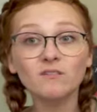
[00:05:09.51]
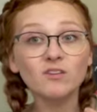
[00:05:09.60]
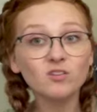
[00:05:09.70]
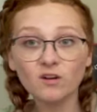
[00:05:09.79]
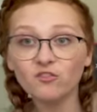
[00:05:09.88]

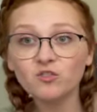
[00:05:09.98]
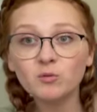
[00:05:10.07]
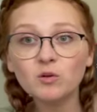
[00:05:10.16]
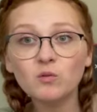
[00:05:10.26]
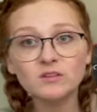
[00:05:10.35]
feels
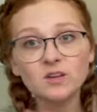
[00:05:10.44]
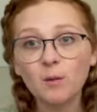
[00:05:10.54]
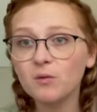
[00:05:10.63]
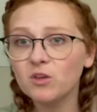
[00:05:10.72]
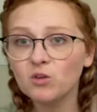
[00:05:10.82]
comfortable, what's
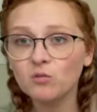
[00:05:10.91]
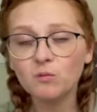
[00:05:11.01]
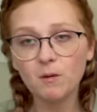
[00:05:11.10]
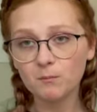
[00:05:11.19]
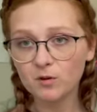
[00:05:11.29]
helping you
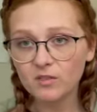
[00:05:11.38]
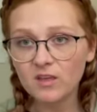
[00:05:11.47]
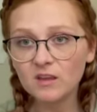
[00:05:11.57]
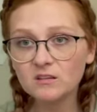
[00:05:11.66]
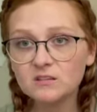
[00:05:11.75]
remember
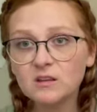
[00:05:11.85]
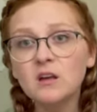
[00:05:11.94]
things